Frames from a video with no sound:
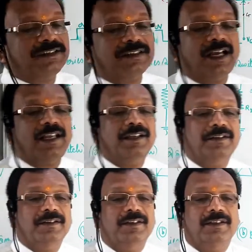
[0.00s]
is high,
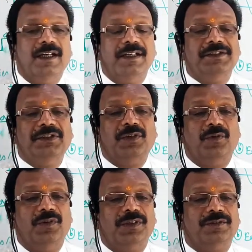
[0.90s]
that is 0
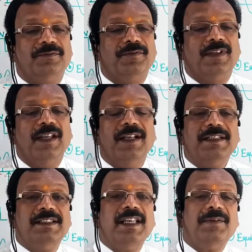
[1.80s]
volt,
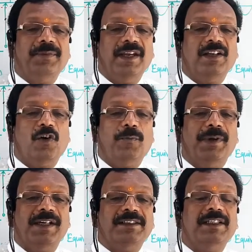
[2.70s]
JFET
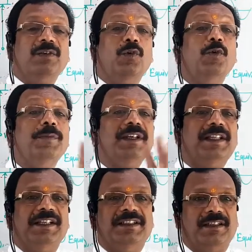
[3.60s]
operates in ohmic
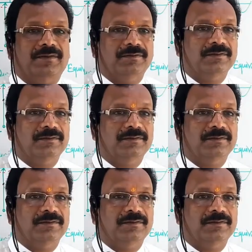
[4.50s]
region,